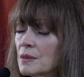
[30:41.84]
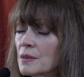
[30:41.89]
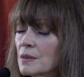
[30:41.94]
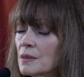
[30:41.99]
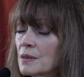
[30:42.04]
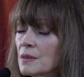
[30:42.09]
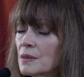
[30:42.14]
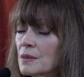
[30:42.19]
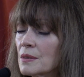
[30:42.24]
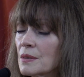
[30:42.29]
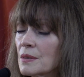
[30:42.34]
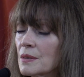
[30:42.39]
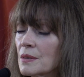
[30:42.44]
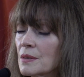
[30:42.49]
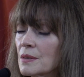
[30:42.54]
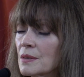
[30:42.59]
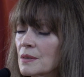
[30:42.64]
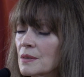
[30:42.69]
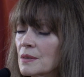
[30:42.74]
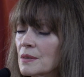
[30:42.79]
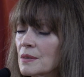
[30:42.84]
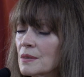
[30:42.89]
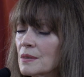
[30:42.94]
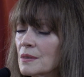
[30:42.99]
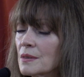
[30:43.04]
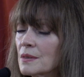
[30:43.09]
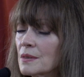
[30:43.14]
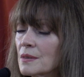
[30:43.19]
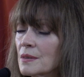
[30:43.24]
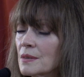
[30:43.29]

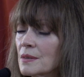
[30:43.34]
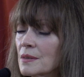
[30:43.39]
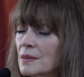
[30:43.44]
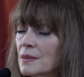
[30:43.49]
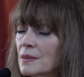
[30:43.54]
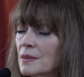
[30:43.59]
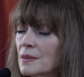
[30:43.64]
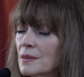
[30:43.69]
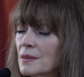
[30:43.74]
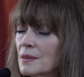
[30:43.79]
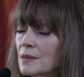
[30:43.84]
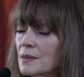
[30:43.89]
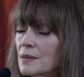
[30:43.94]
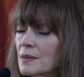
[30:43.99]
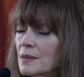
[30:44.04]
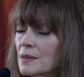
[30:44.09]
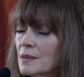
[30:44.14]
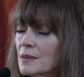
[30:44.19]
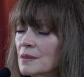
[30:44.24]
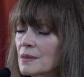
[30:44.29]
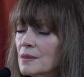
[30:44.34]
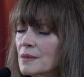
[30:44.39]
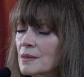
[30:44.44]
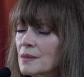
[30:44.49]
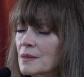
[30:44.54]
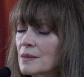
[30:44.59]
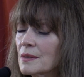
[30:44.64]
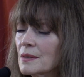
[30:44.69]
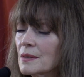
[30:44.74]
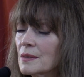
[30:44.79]

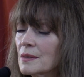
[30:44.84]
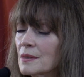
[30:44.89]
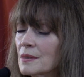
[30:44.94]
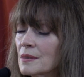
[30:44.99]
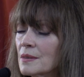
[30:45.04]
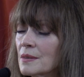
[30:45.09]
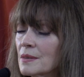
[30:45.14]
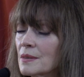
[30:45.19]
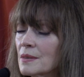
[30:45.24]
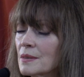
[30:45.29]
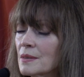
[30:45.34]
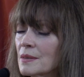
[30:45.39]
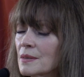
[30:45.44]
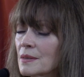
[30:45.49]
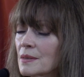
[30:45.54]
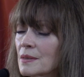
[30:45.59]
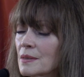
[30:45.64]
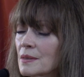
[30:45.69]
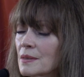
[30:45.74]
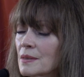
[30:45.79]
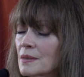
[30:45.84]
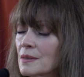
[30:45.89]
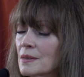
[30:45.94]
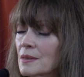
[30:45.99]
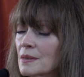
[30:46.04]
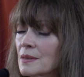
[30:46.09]
No one is speaking in this clip.